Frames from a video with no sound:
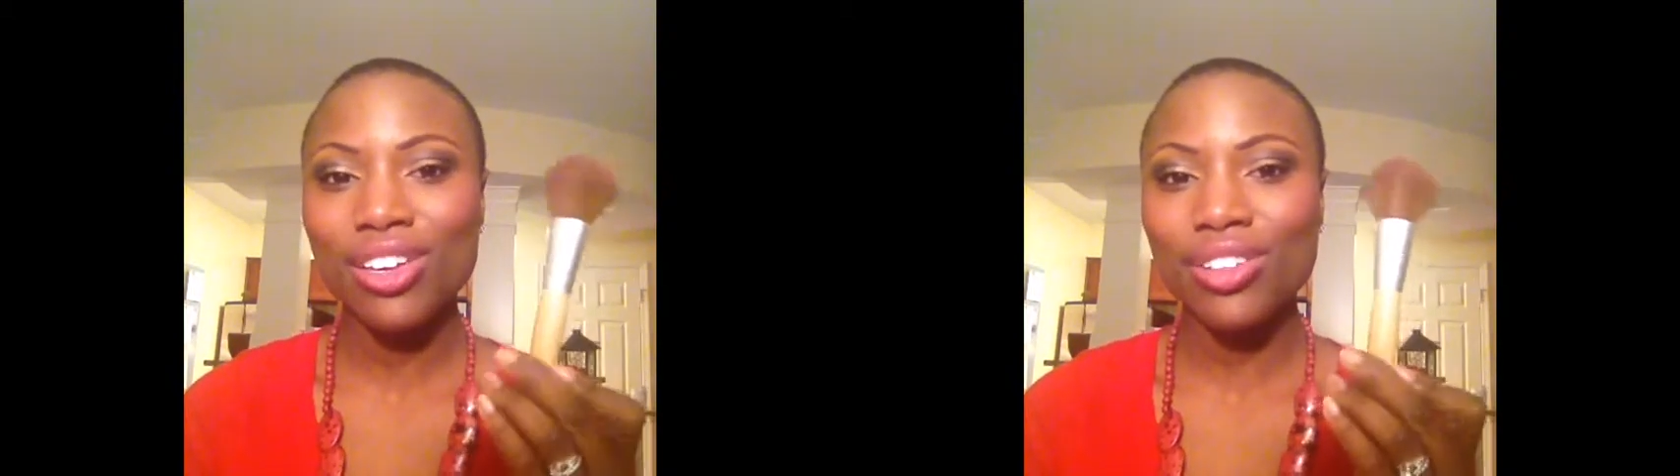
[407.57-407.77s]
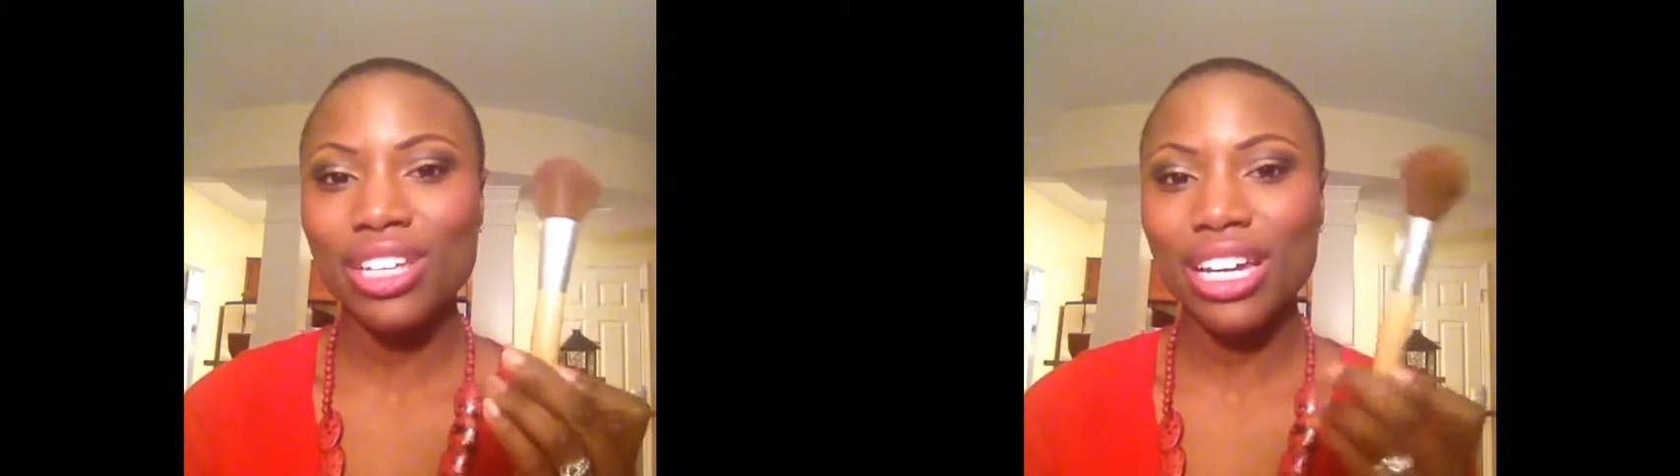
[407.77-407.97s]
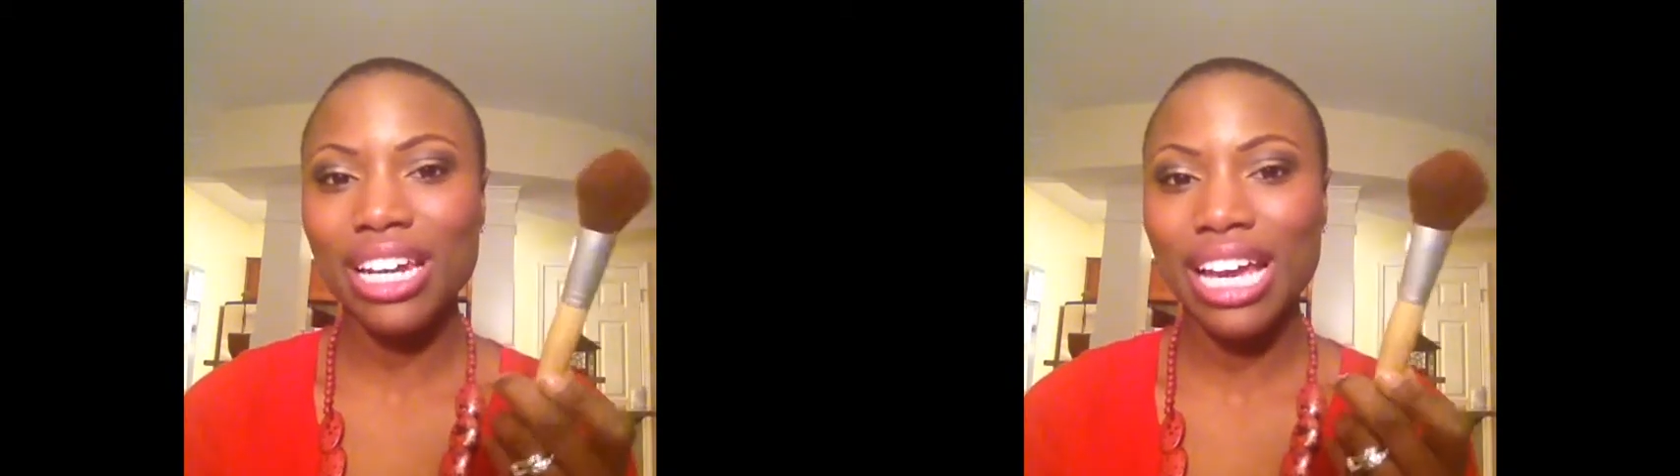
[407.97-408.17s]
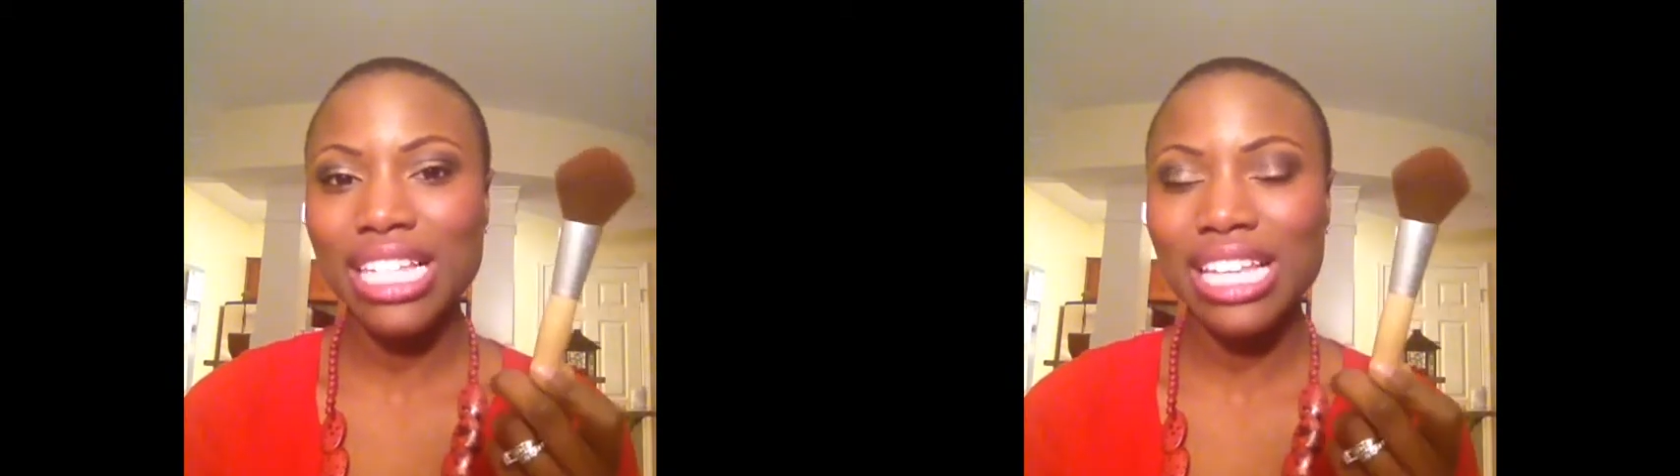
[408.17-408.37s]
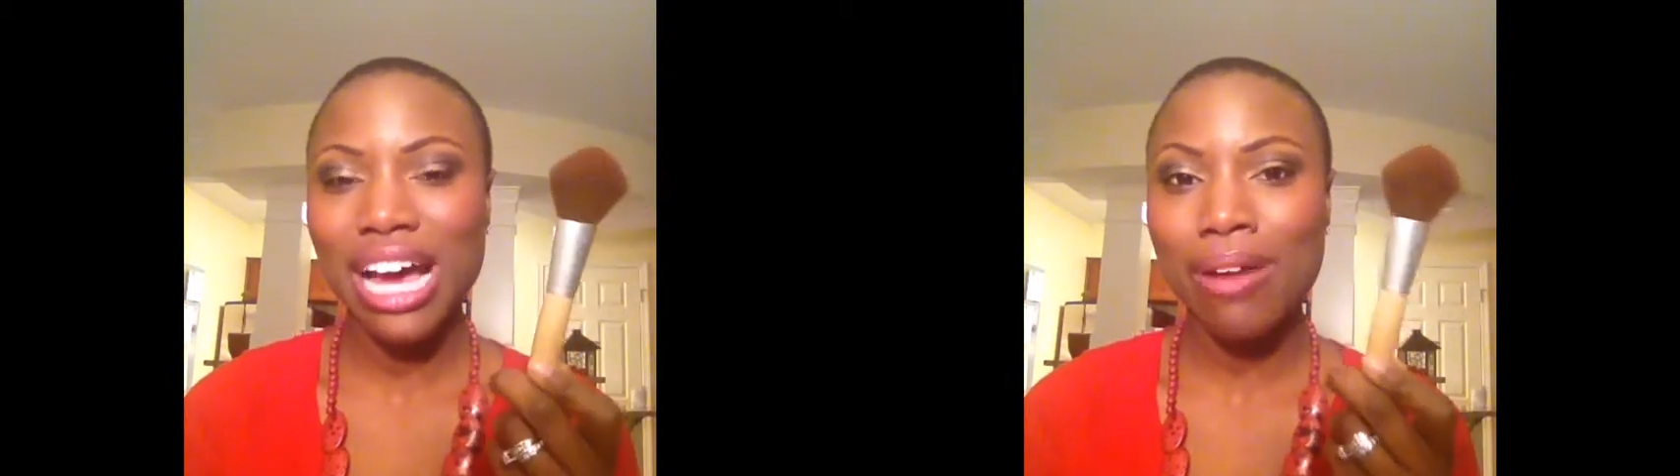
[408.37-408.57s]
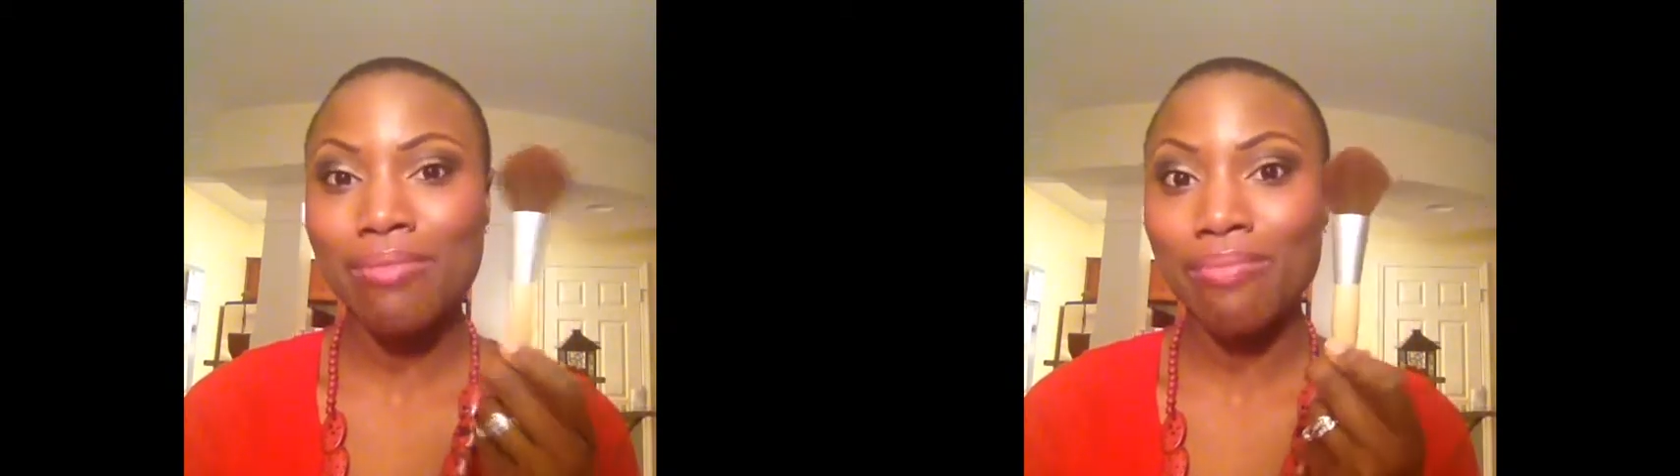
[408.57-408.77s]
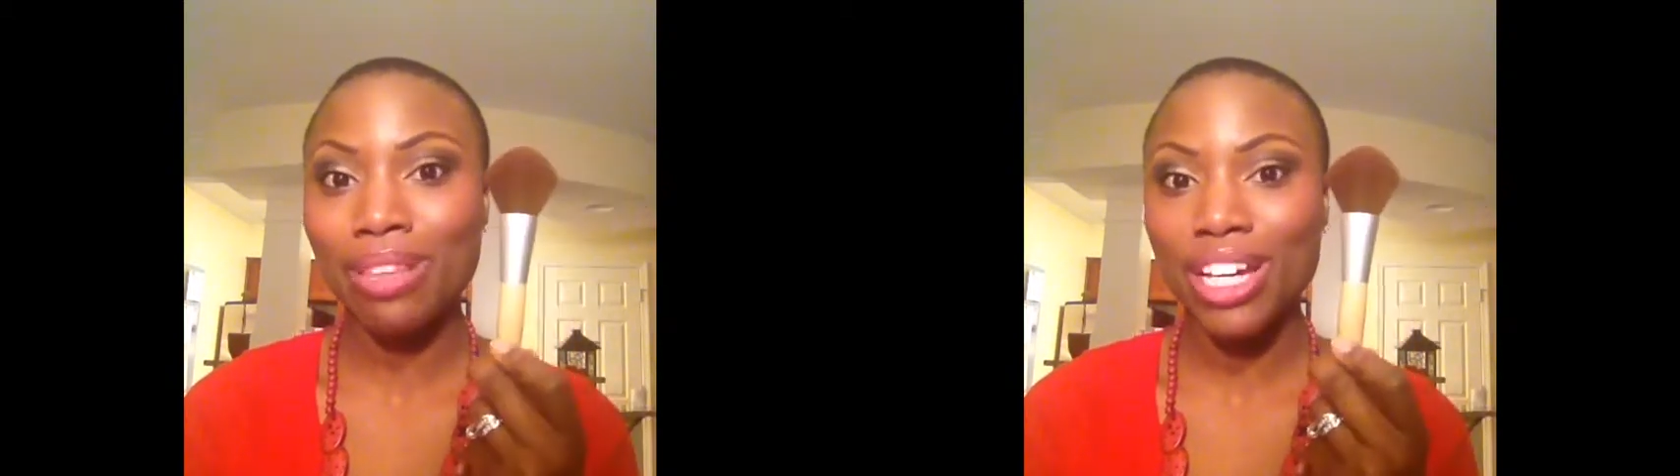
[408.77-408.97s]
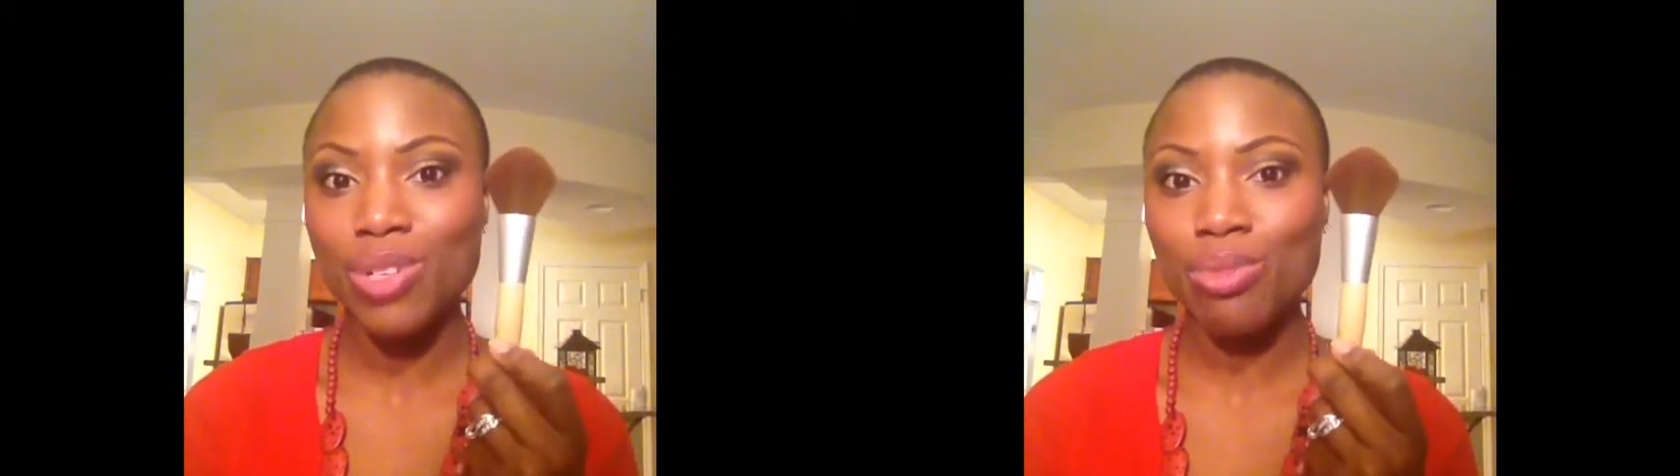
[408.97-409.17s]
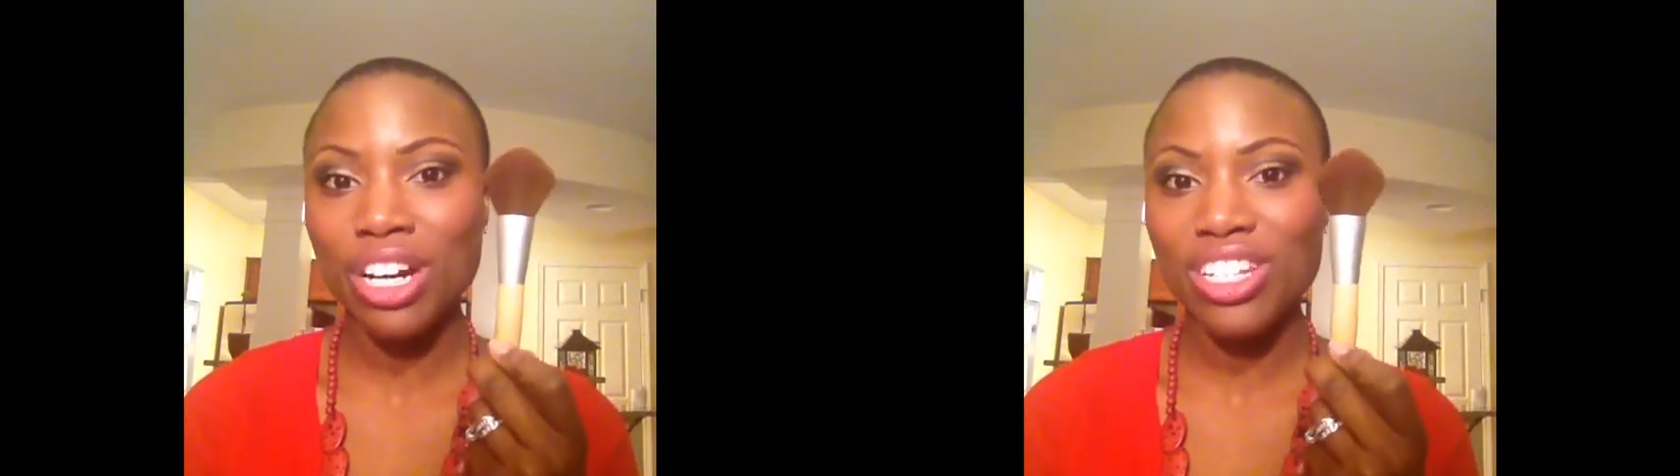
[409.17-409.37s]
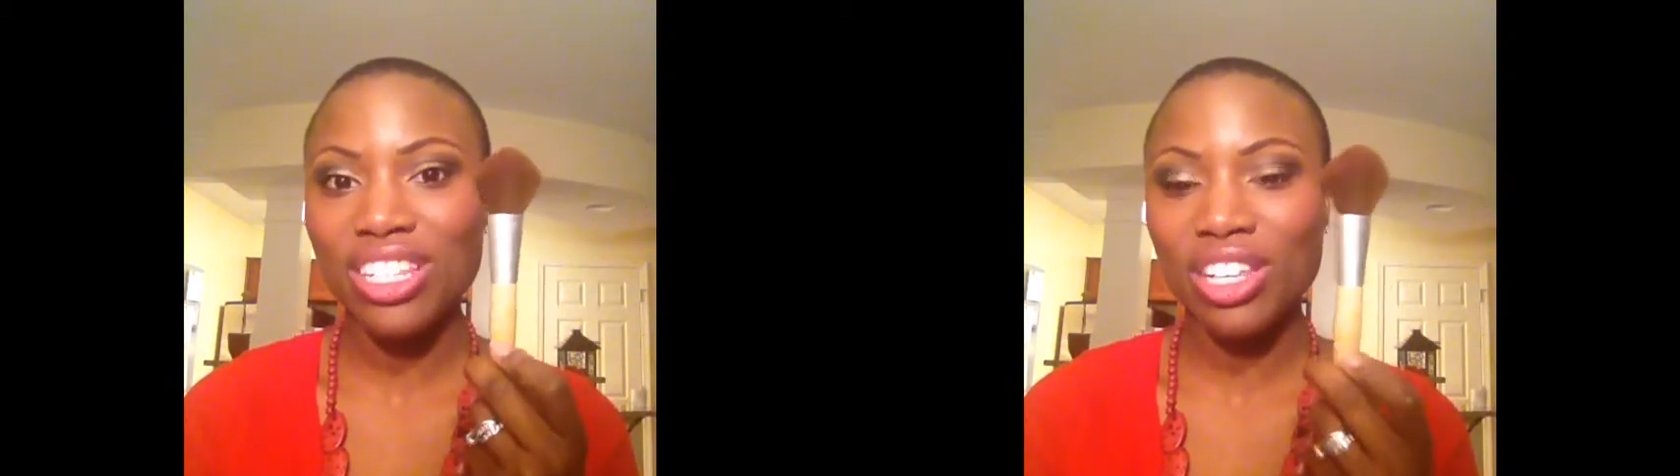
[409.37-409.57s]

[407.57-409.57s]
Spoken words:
using a nice blush brush.